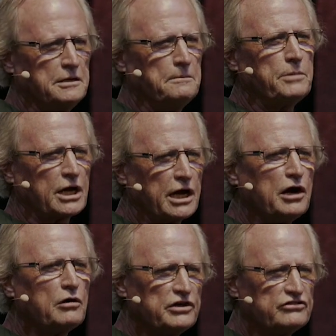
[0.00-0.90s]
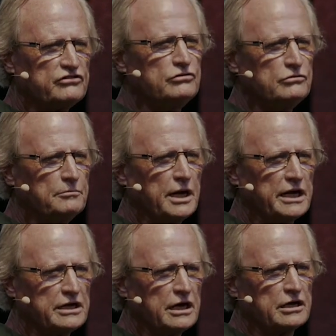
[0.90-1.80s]
But I always knew my
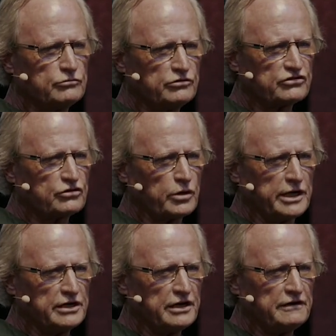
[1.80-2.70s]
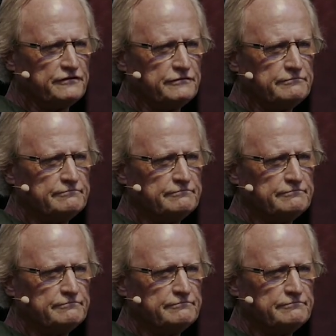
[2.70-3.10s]
God was great enough.